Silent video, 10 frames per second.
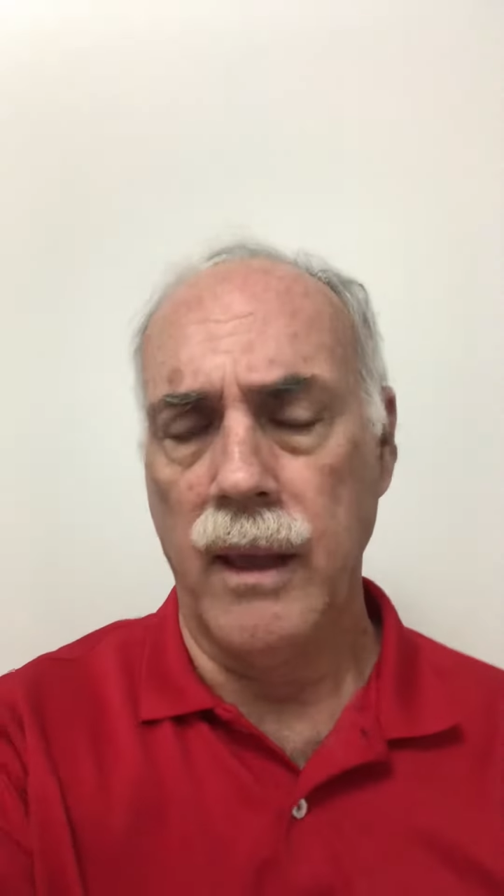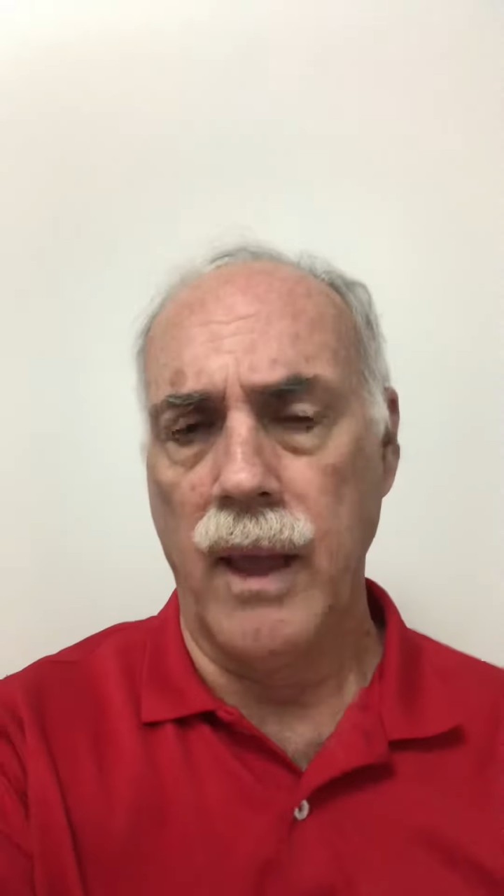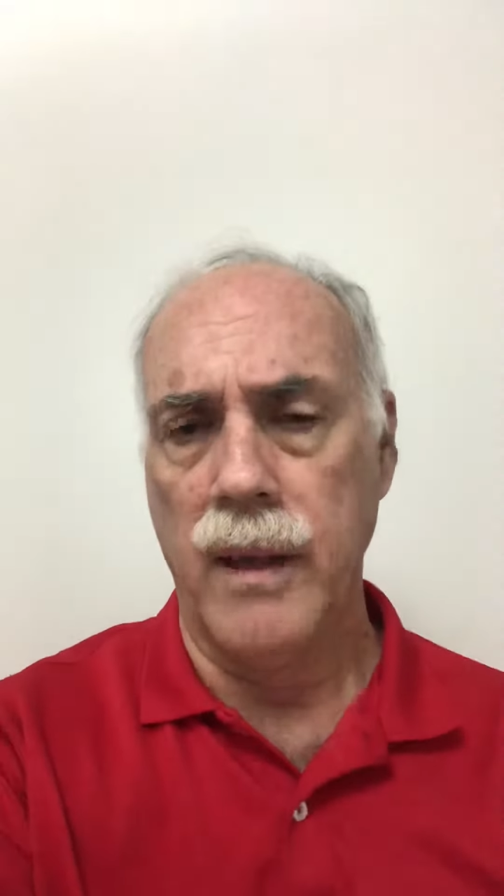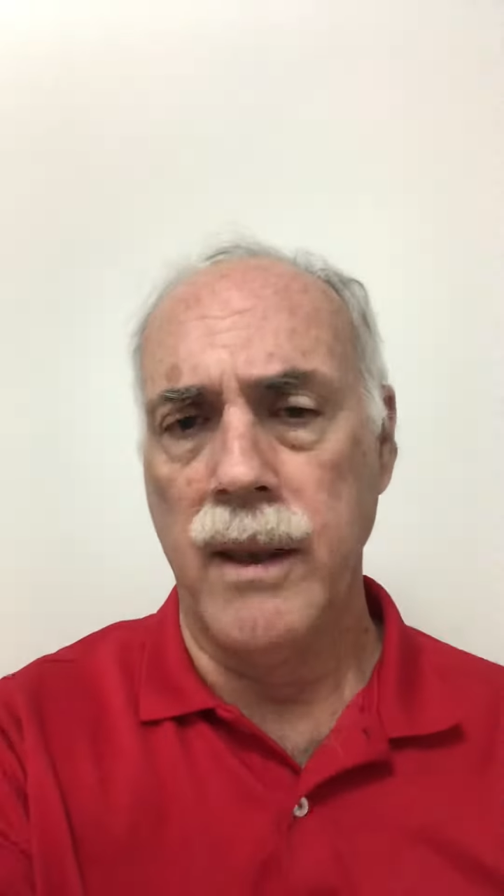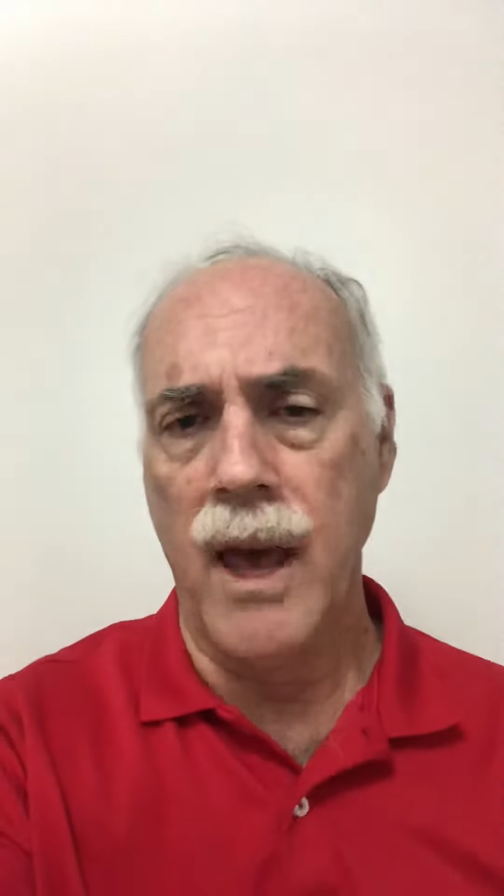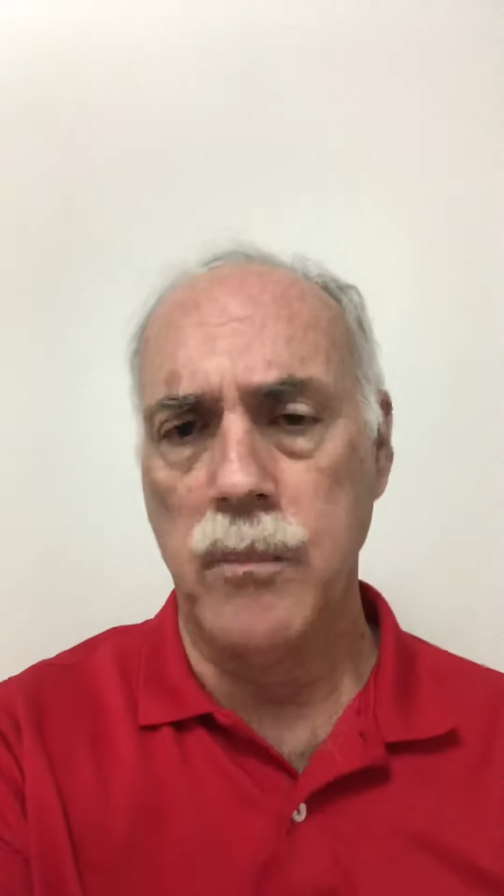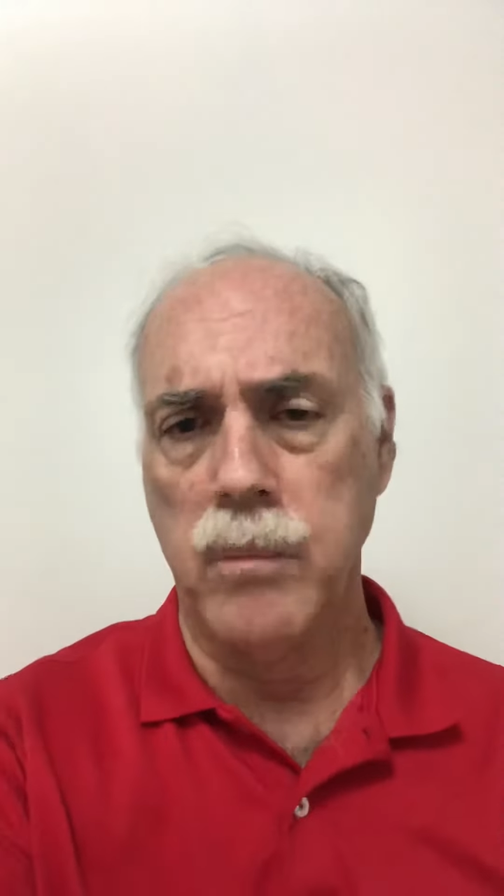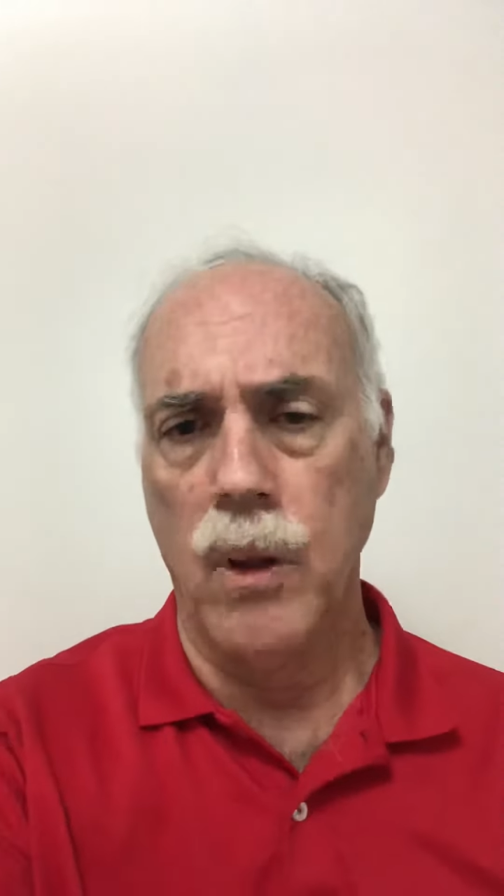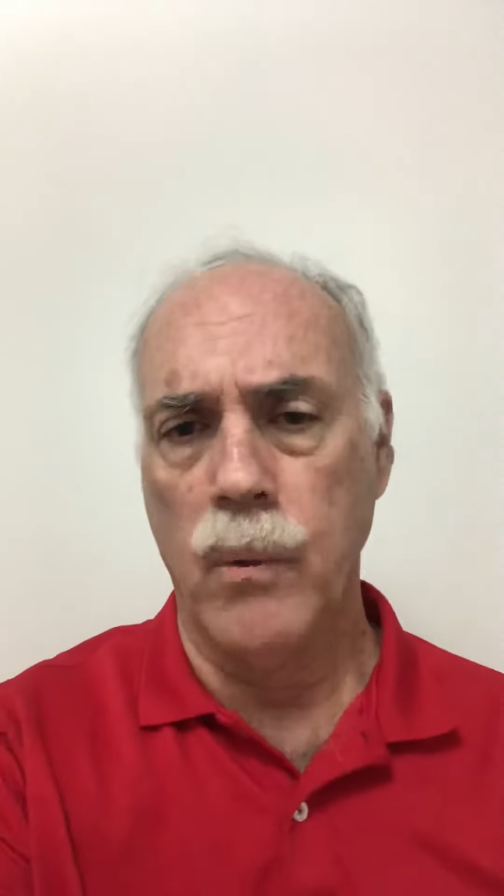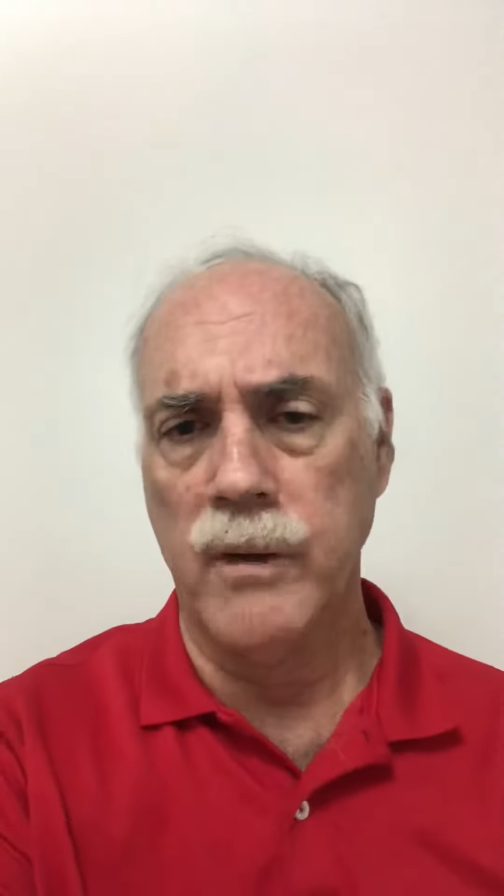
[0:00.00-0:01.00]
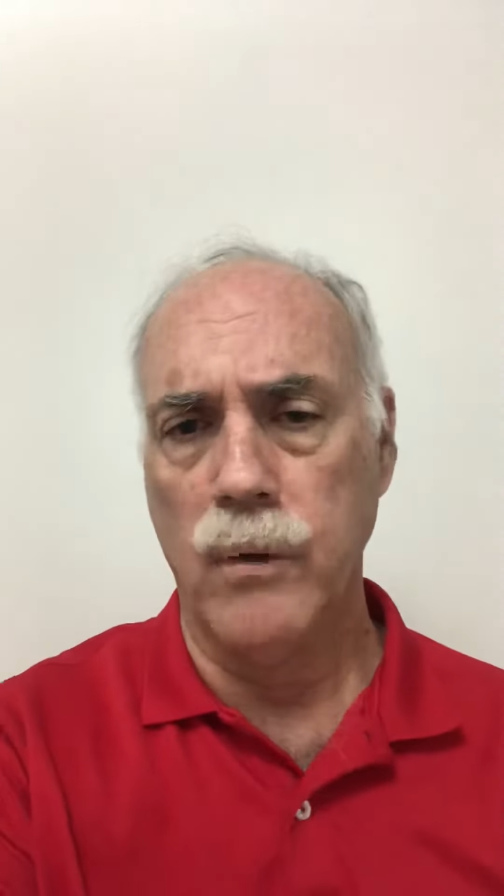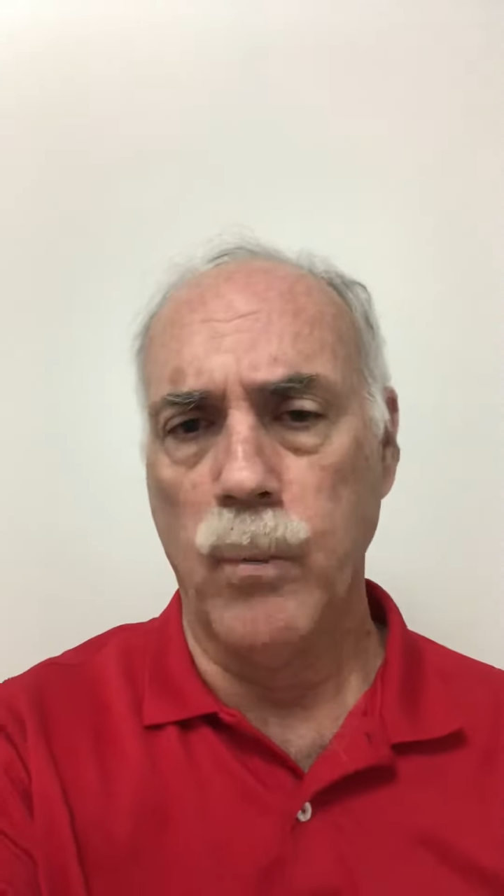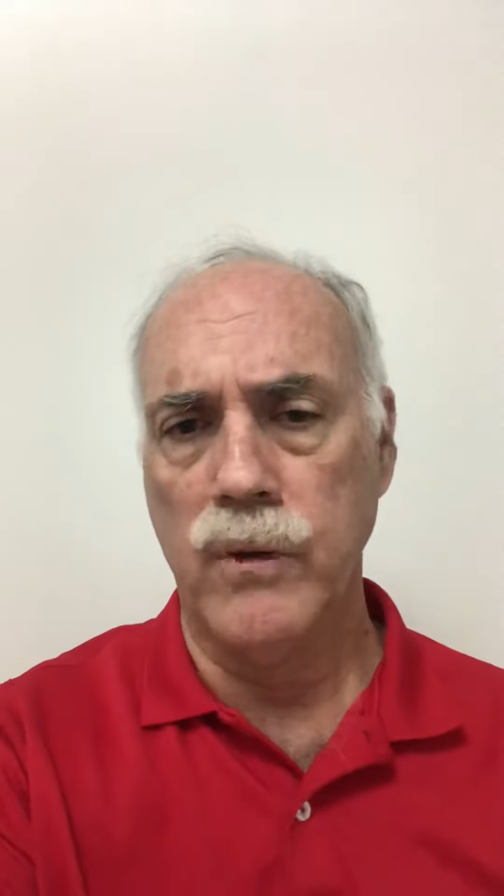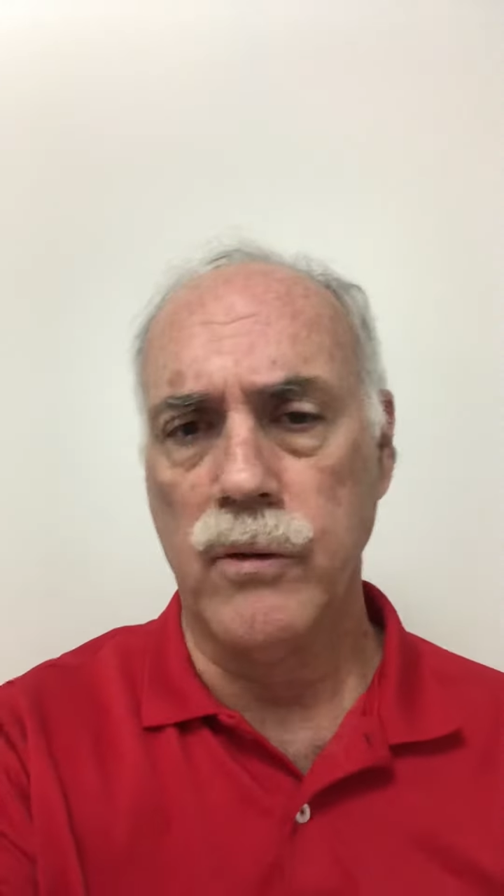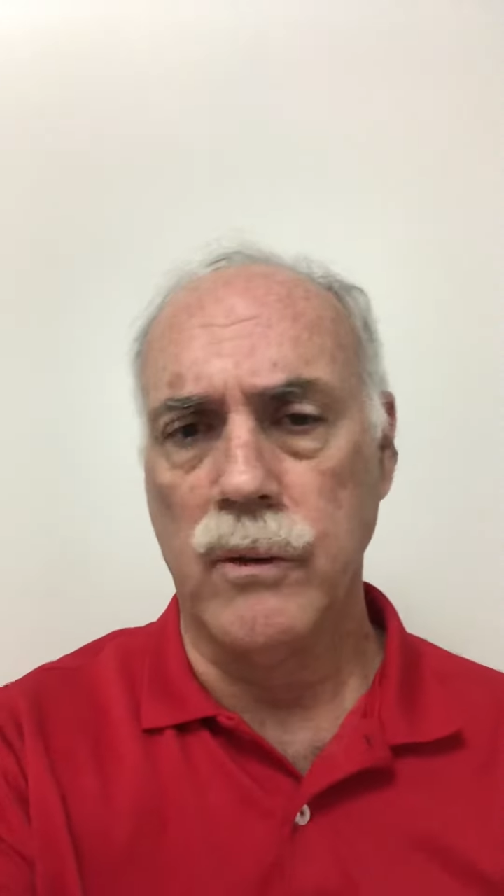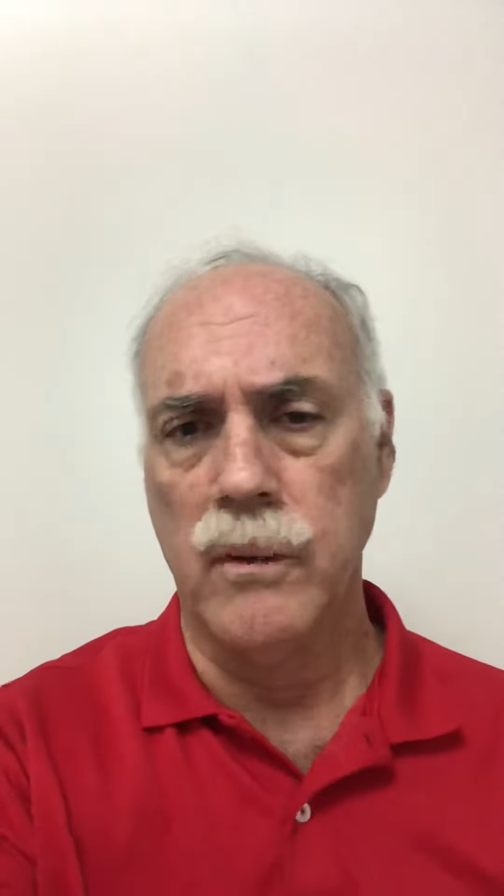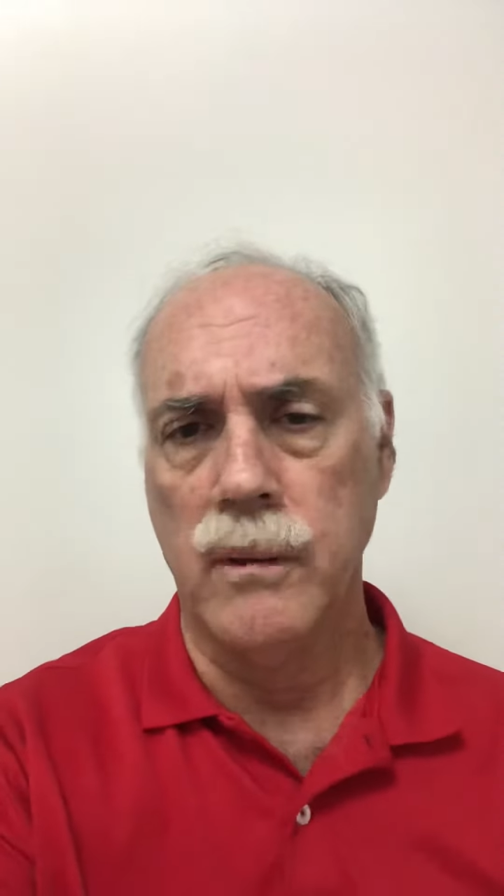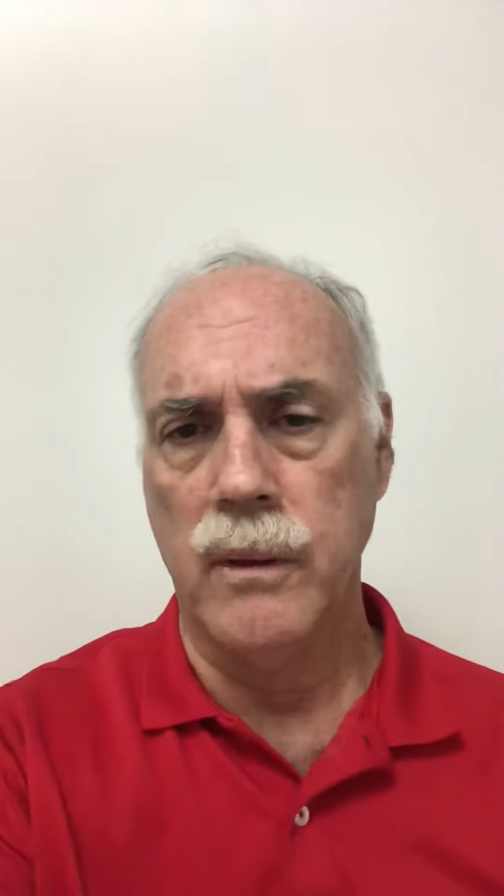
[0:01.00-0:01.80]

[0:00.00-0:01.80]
and not blowing the whistle.